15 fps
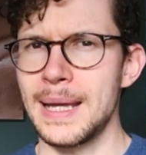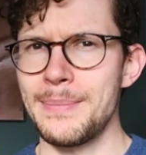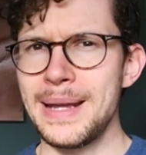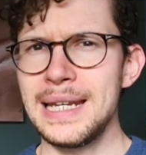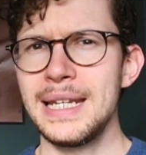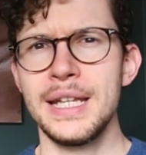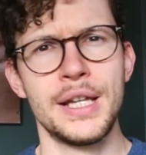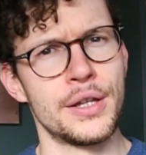are
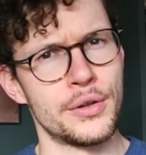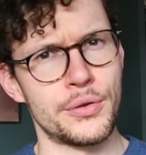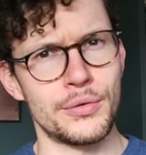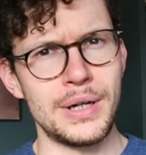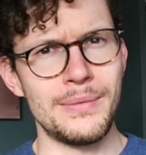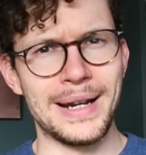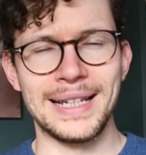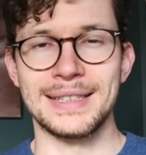mainly
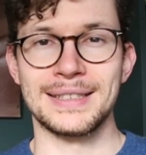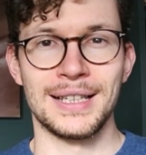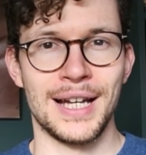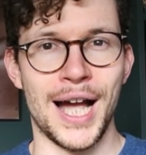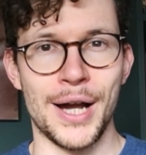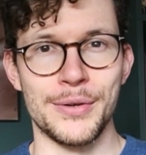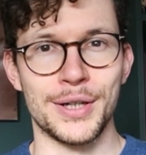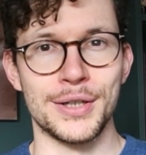three ways
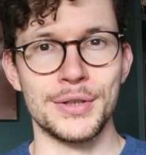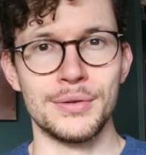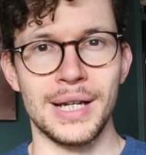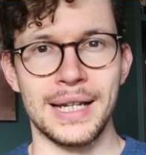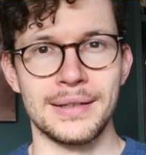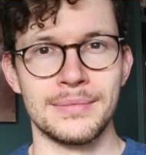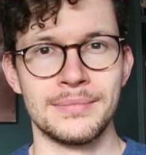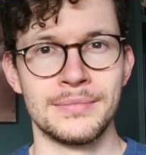how you can do
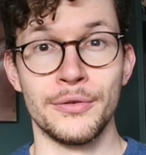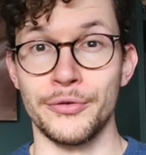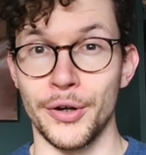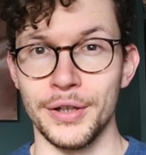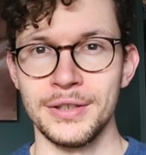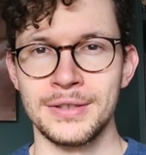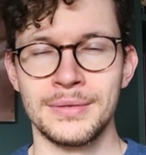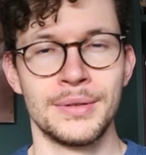that. First,